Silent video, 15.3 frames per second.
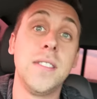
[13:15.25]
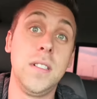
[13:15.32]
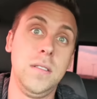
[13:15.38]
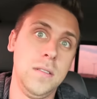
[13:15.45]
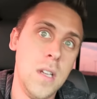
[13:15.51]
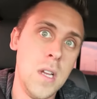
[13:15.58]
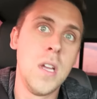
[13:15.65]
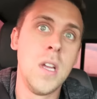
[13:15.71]
so
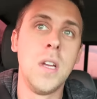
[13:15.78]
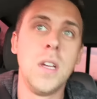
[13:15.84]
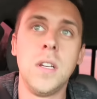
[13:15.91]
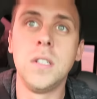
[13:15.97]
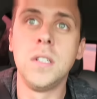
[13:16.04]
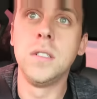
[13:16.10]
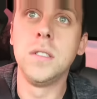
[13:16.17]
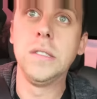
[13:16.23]

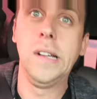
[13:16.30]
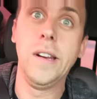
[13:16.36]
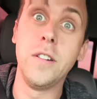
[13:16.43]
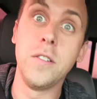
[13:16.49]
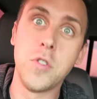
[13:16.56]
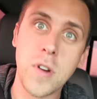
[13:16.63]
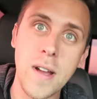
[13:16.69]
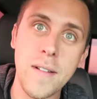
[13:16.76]
I
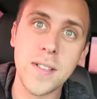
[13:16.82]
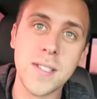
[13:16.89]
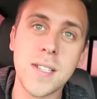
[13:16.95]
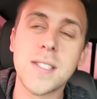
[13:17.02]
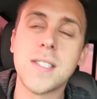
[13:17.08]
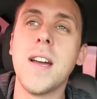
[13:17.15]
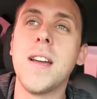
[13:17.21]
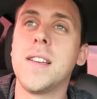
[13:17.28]
know driving's
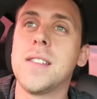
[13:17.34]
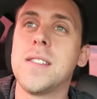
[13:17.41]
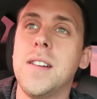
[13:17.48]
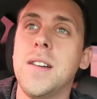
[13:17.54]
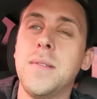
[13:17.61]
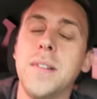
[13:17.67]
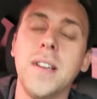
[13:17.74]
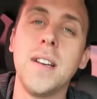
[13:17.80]
exciting, so
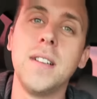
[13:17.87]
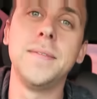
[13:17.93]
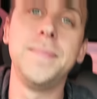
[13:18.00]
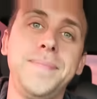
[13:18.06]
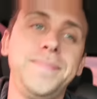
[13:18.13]
here we go.